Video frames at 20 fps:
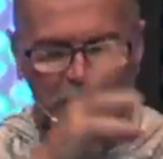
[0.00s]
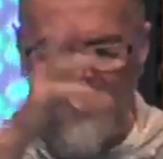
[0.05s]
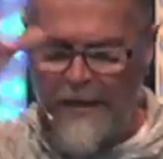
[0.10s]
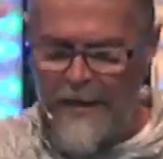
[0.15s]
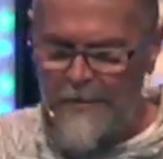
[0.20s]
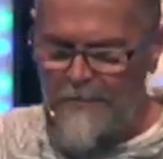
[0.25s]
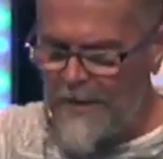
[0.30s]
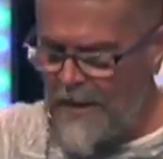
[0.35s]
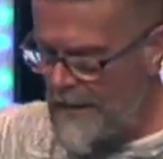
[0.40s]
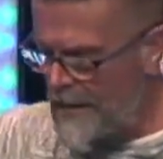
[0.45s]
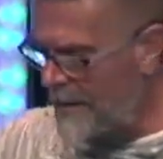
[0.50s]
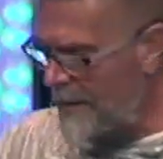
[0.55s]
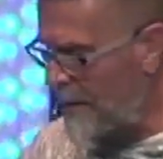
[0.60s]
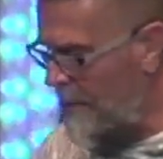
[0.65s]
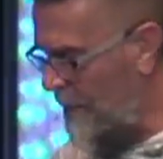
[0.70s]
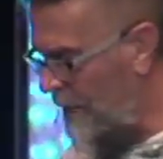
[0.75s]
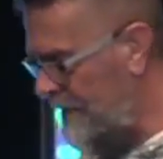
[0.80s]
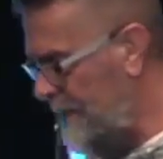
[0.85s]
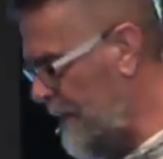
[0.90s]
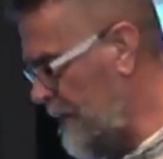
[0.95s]
a man I met a
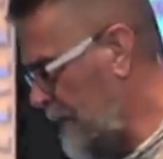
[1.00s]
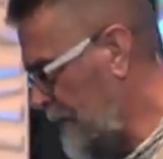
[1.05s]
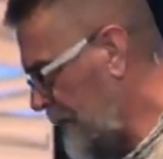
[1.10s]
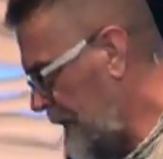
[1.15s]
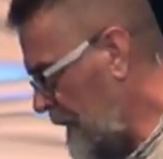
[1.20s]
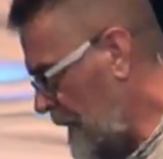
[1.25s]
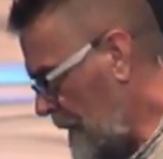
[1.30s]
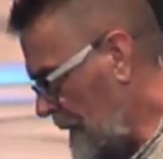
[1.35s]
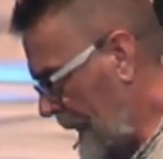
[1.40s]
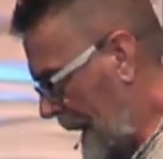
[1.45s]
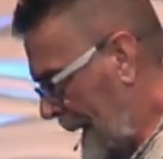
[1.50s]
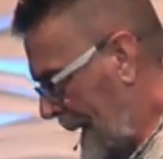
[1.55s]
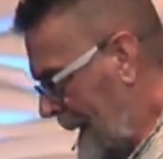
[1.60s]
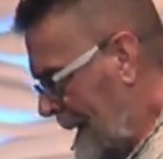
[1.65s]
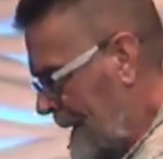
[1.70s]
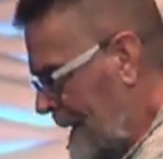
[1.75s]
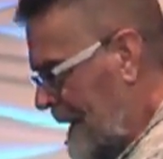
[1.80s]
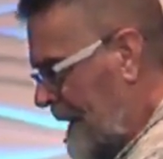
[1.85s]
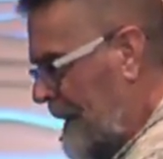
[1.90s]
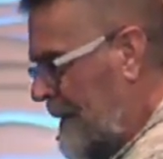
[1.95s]
number of years ago.
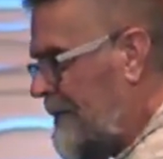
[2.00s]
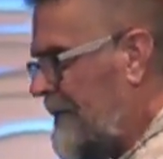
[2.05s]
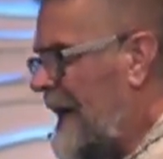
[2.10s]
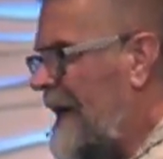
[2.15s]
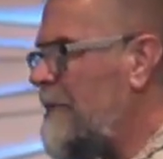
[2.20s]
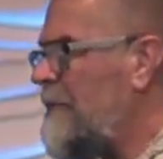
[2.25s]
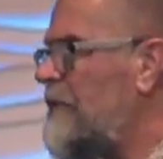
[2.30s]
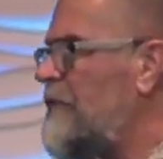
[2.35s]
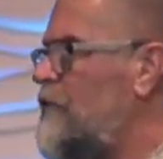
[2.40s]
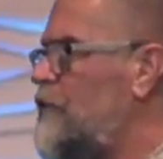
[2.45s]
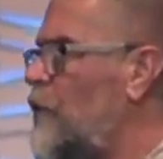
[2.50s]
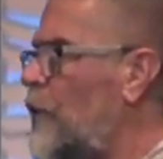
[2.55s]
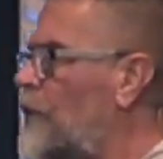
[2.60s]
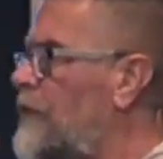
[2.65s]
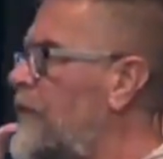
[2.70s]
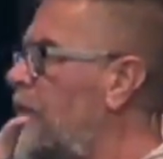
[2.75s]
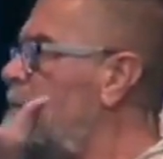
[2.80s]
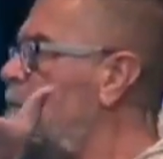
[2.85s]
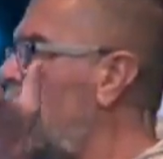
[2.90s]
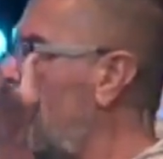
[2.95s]
His name was
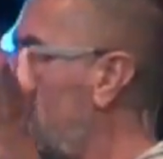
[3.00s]
Georgian